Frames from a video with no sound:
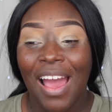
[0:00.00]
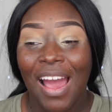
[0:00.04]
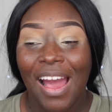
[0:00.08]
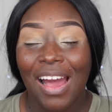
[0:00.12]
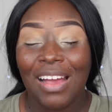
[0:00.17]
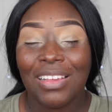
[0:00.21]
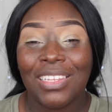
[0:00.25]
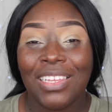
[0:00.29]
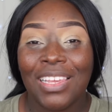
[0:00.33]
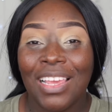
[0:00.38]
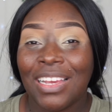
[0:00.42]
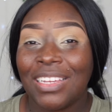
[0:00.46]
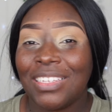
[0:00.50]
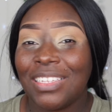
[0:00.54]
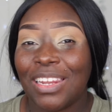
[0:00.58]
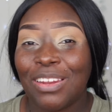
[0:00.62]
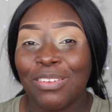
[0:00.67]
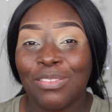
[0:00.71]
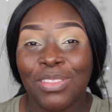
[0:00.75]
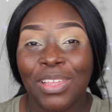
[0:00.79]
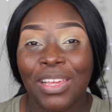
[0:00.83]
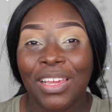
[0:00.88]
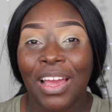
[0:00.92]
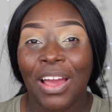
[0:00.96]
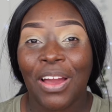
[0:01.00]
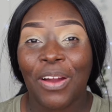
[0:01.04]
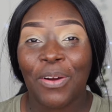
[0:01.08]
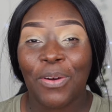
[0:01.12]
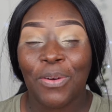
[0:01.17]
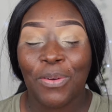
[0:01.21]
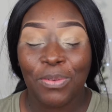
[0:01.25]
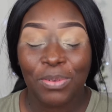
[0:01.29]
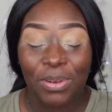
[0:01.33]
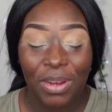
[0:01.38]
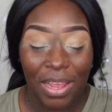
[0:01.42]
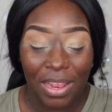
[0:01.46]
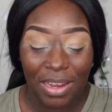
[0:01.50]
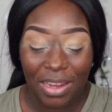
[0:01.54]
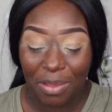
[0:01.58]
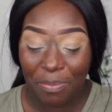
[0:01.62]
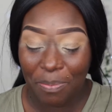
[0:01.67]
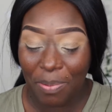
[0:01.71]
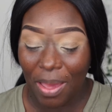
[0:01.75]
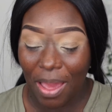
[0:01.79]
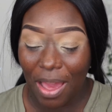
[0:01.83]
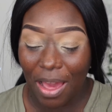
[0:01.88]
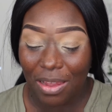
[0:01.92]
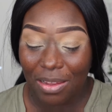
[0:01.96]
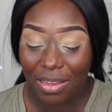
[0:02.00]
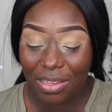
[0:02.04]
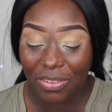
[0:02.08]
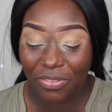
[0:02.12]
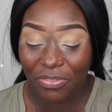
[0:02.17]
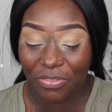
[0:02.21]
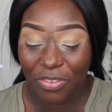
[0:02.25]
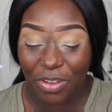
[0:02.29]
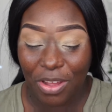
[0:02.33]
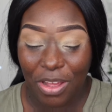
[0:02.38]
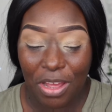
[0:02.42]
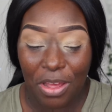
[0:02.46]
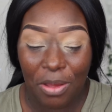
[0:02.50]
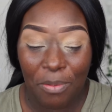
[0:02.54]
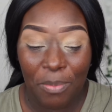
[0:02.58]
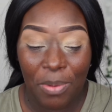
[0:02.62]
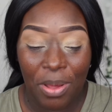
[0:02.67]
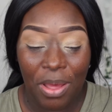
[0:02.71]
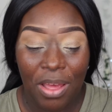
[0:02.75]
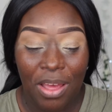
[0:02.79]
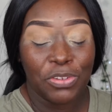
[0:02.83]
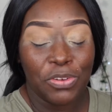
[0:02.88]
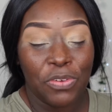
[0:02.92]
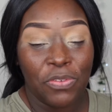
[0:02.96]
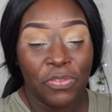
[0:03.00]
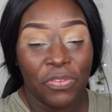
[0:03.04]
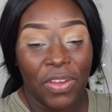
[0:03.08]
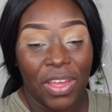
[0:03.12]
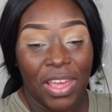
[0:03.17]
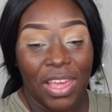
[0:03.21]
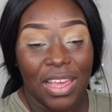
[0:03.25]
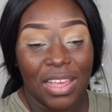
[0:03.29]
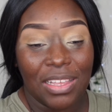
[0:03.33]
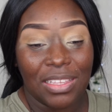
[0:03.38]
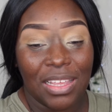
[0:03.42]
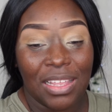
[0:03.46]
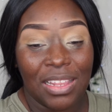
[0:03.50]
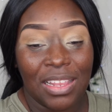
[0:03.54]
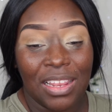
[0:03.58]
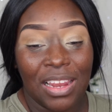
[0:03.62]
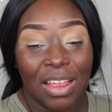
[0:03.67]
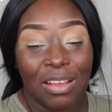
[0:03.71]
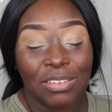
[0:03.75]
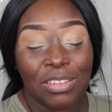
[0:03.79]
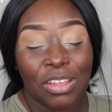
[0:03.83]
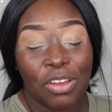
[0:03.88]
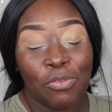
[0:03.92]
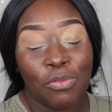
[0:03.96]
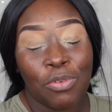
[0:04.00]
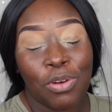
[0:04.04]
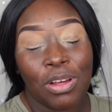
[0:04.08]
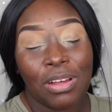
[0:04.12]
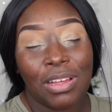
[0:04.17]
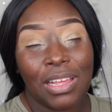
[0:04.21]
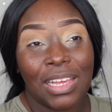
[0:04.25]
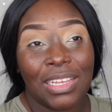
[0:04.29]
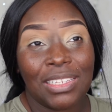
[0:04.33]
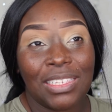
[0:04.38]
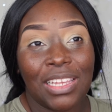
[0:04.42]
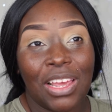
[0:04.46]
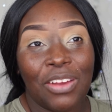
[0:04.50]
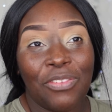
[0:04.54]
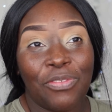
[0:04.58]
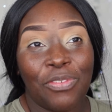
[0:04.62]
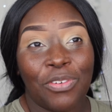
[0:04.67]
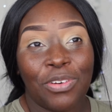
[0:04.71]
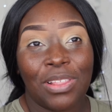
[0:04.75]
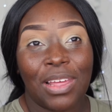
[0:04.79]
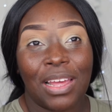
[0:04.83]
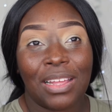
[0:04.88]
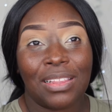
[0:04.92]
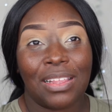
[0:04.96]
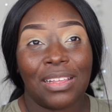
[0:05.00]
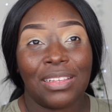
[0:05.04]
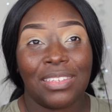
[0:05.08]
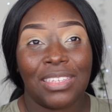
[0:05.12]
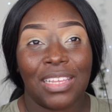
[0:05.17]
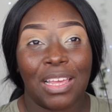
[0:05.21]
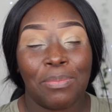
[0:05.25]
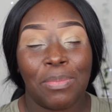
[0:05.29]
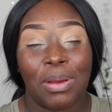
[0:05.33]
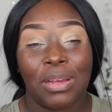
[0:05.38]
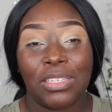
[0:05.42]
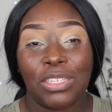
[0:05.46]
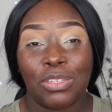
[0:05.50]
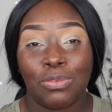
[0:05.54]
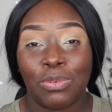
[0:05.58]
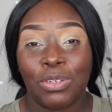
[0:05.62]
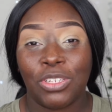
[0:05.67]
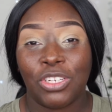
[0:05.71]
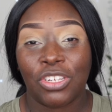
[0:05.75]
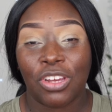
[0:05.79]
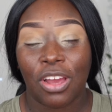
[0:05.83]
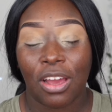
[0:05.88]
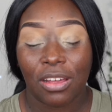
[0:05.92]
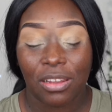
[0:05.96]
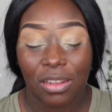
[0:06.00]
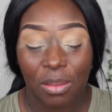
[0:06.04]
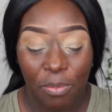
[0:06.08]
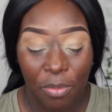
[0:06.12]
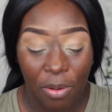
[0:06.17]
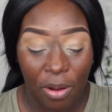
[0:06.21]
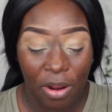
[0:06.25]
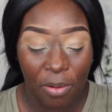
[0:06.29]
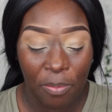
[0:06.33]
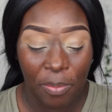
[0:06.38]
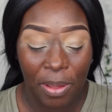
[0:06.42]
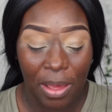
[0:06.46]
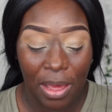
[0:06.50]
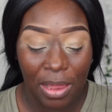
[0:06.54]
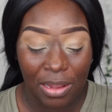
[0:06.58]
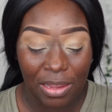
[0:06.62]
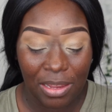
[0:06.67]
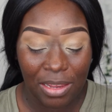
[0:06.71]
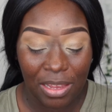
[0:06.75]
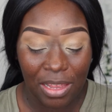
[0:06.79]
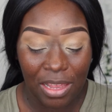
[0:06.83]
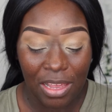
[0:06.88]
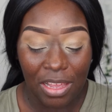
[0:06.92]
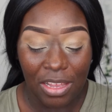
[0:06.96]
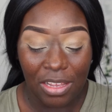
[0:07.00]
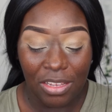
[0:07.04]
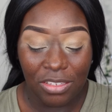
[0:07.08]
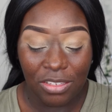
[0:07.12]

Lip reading: I was like, yeah, because I don't think I own any palettes from Too Faced. And then I was like, well, except for like the semi-sweet chocolate bar palette.